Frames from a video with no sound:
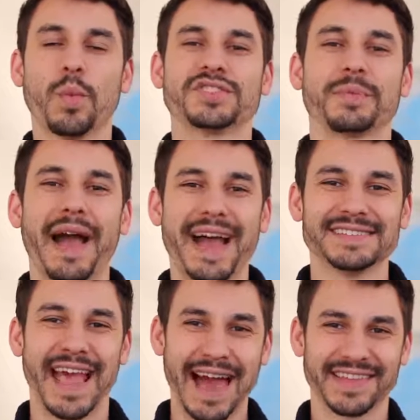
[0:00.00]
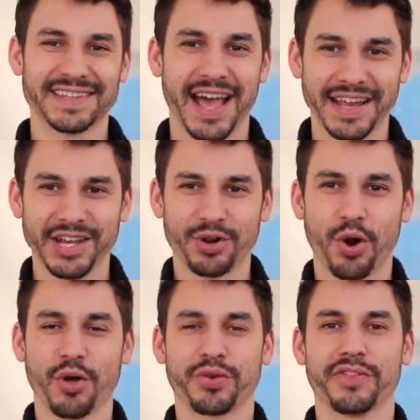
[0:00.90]
What's up guys, Alex Hine here,
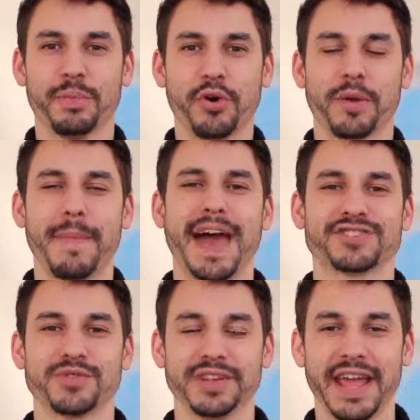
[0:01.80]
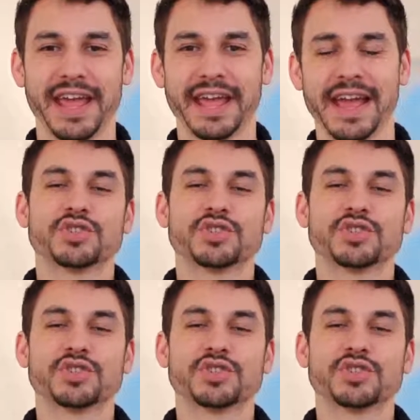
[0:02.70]
author of the book Master the Day.